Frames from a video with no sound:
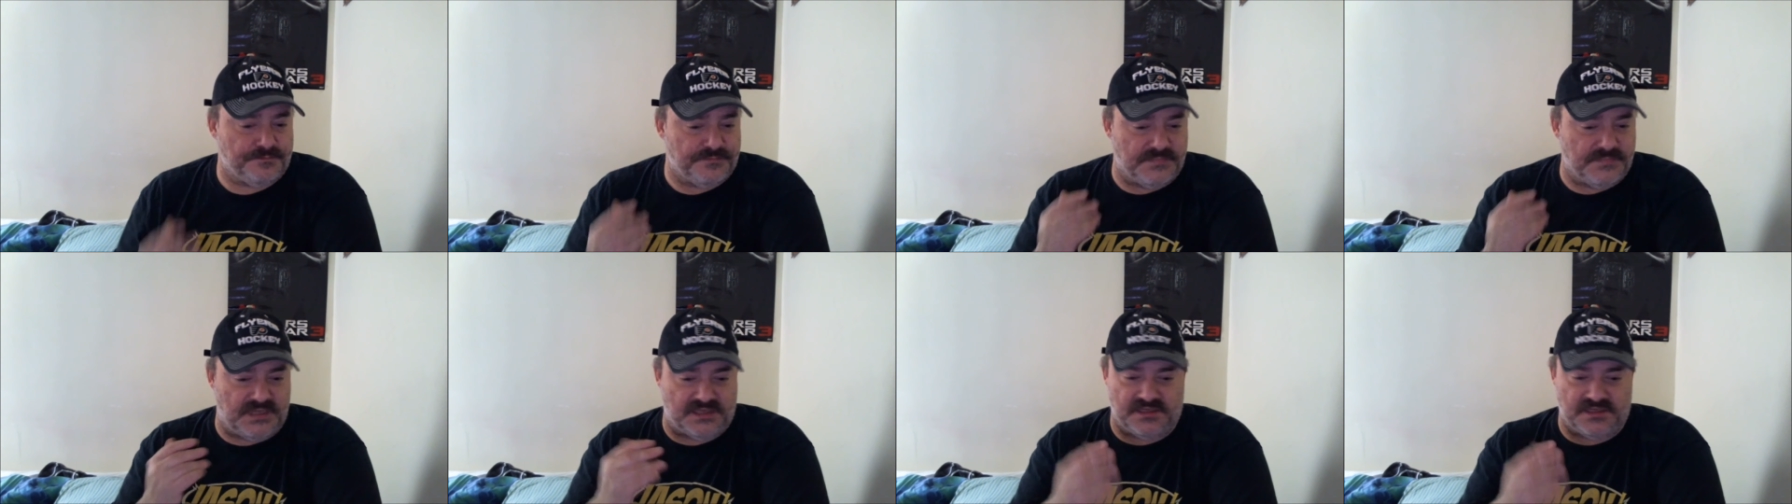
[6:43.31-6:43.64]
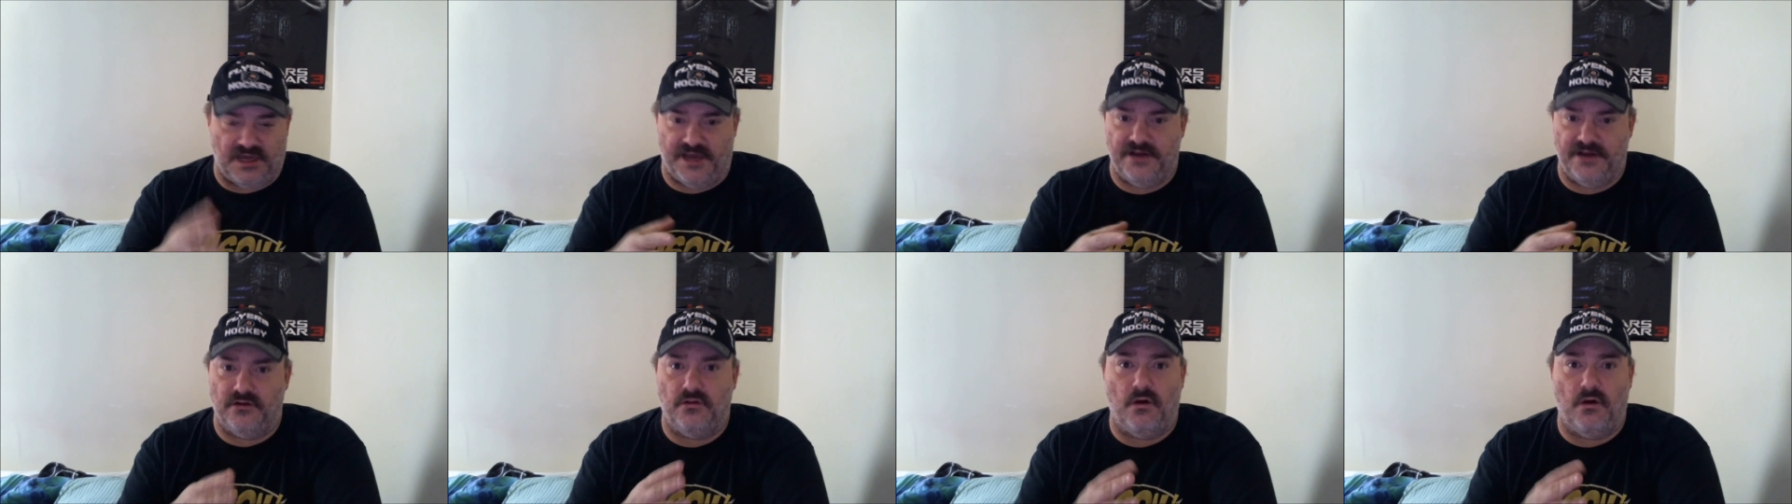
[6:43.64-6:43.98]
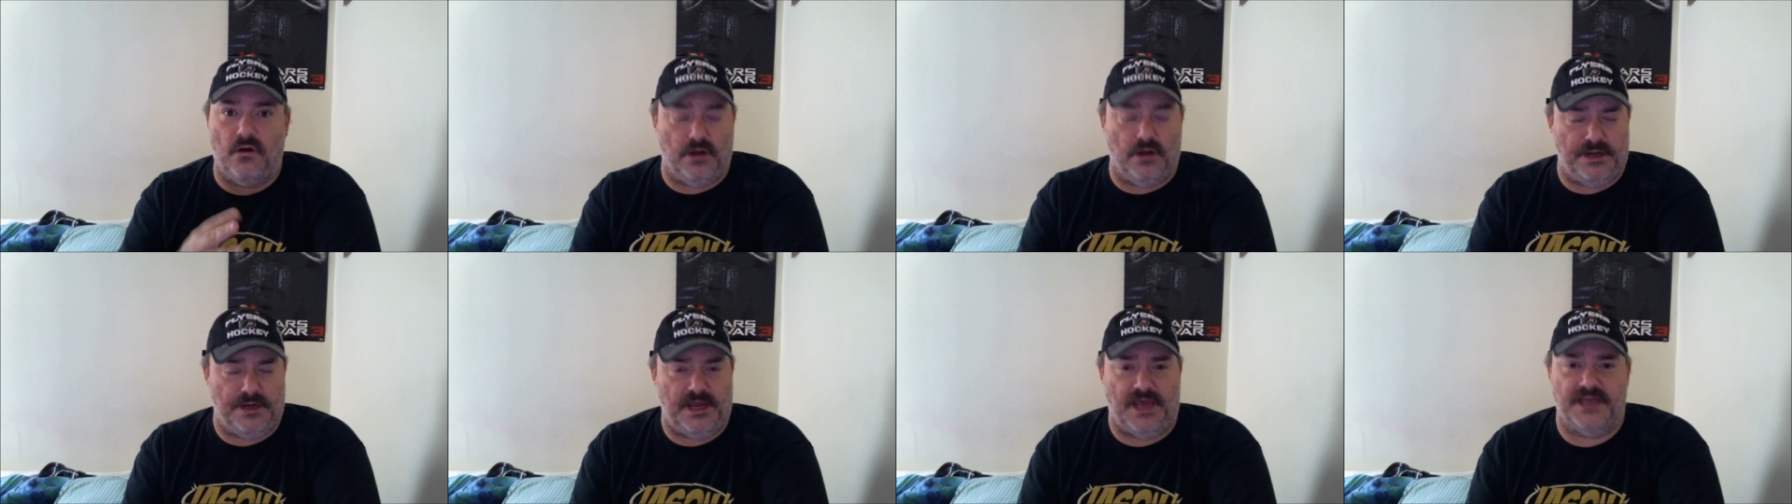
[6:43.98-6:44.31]
the title
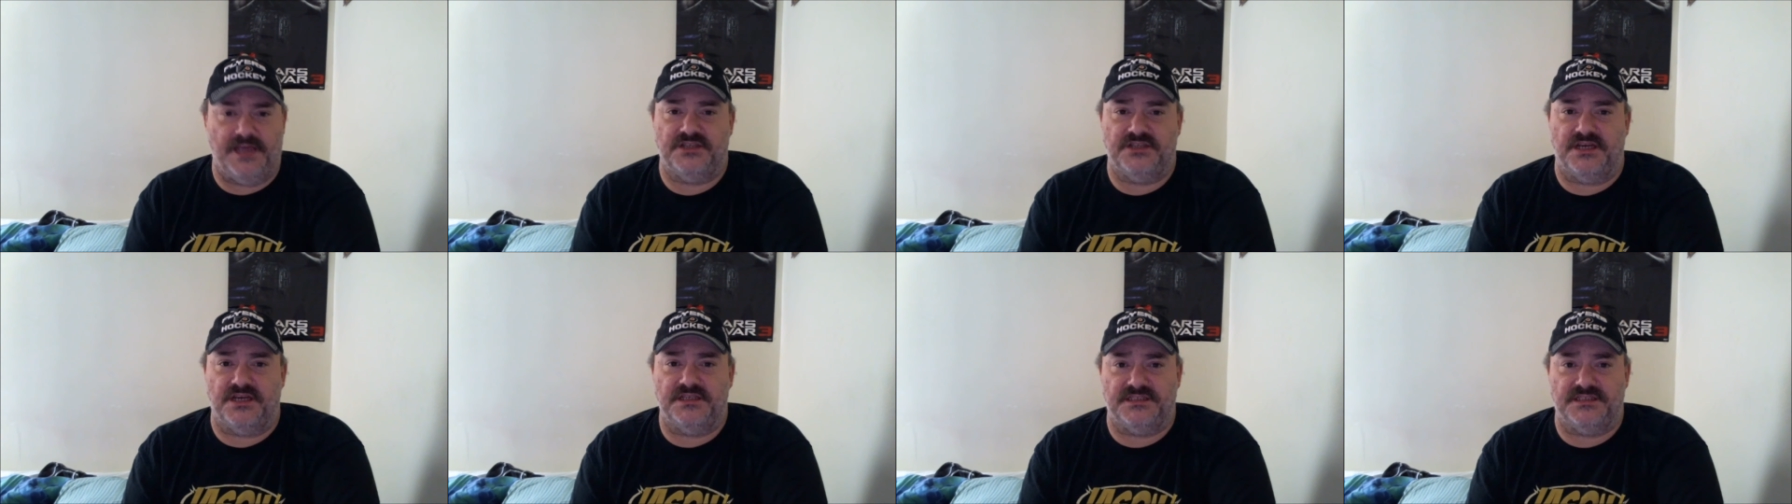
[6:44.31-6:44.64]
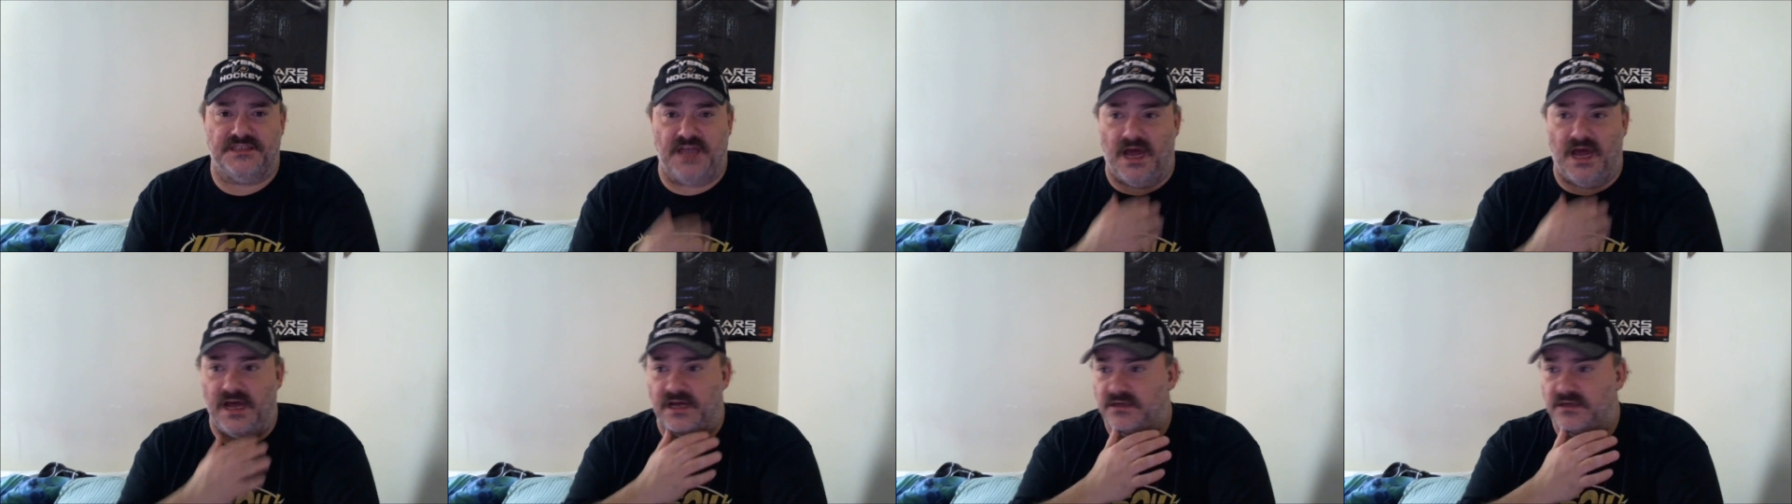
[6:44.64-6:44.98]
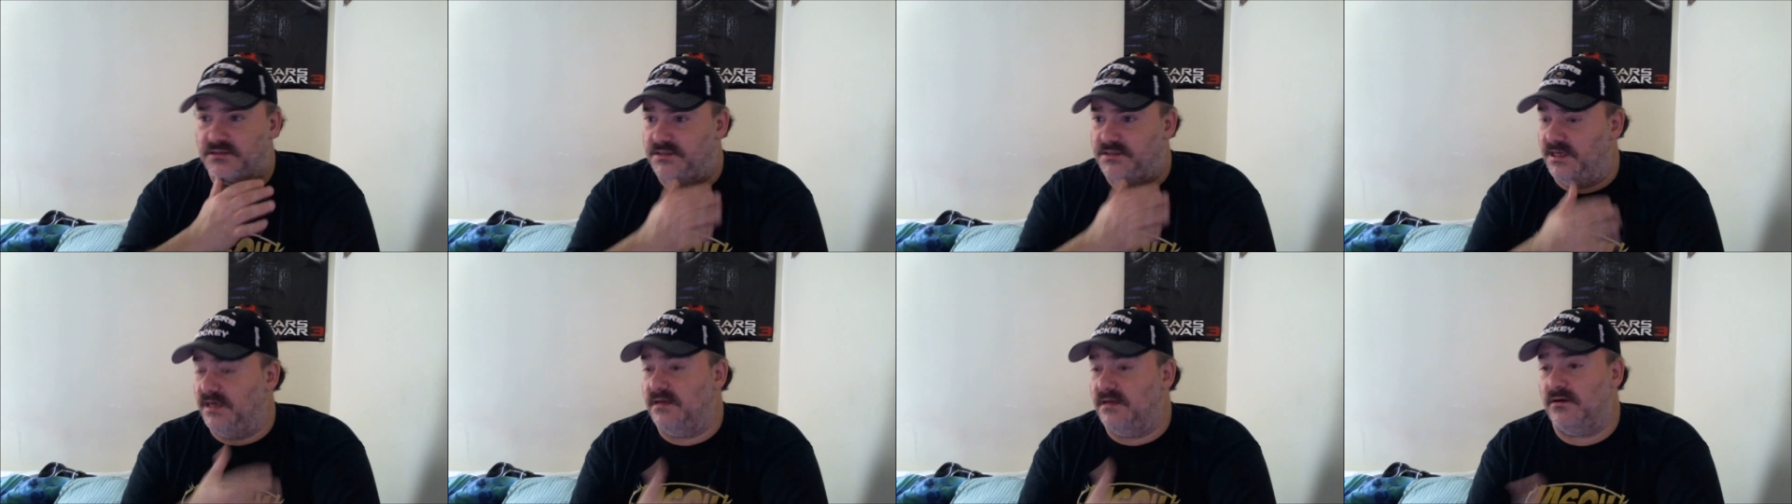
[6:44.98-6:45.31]
on AJ
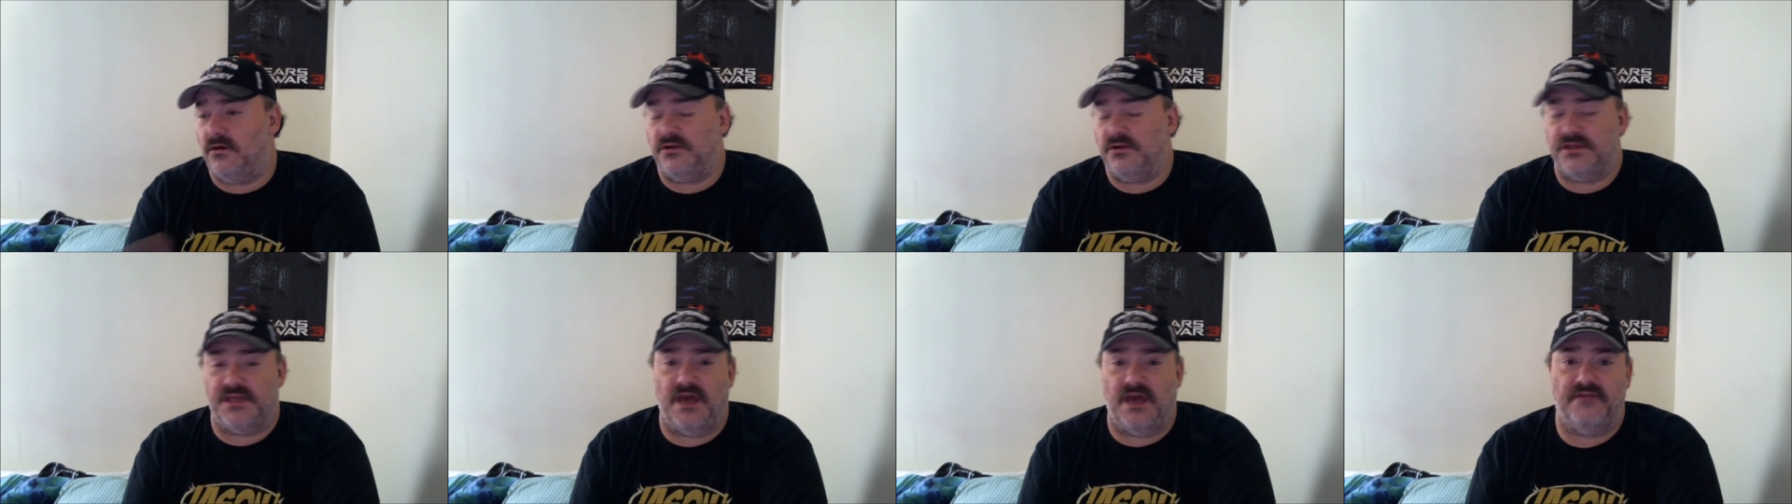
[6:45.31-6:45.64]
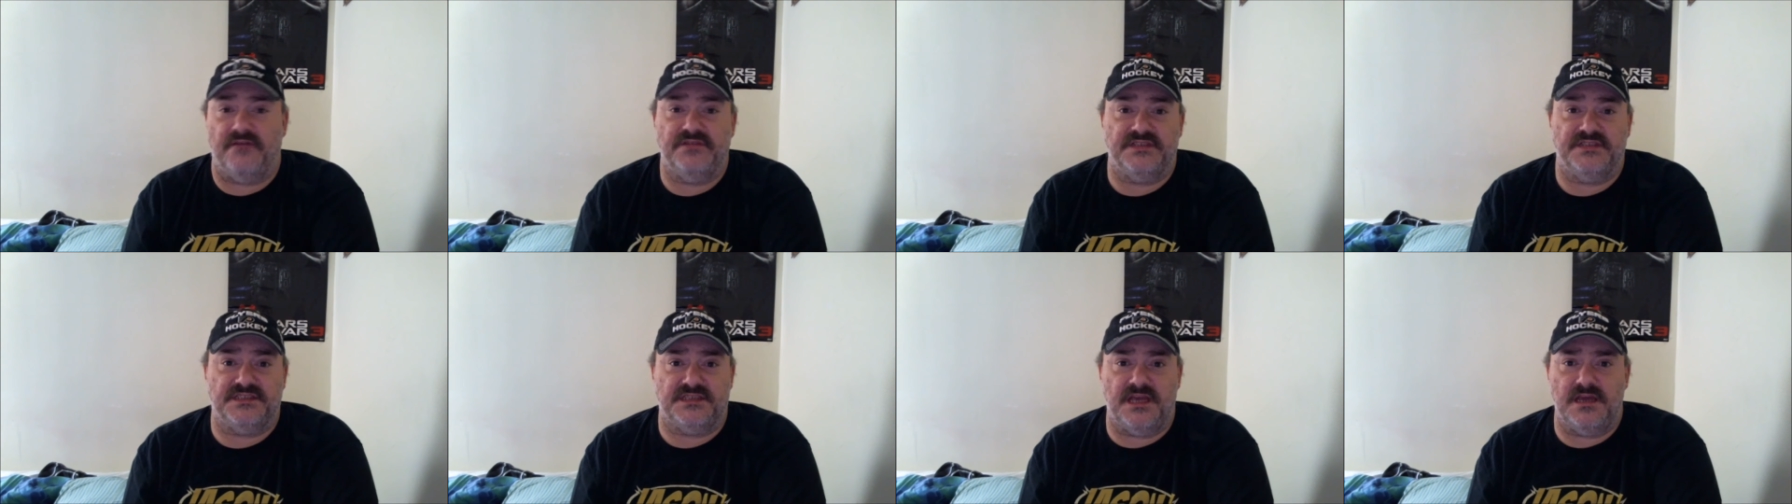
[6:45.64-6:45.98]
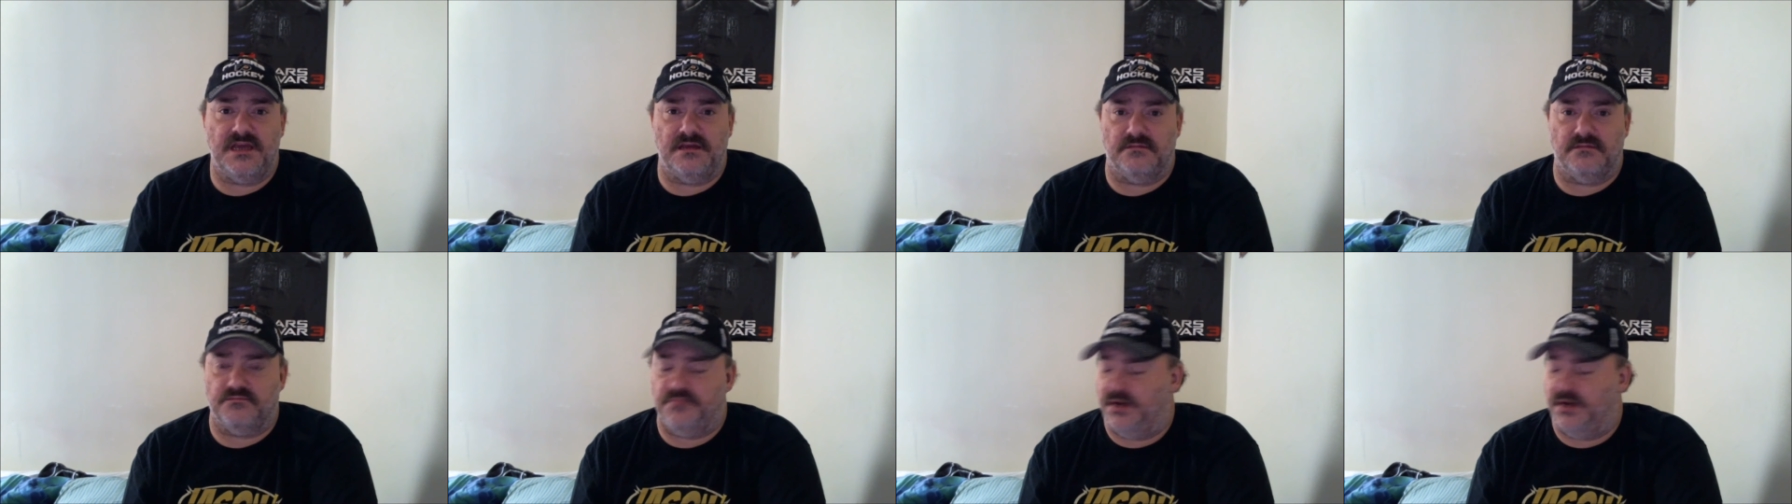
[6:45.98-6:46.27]
Styles and on Kevin Steen.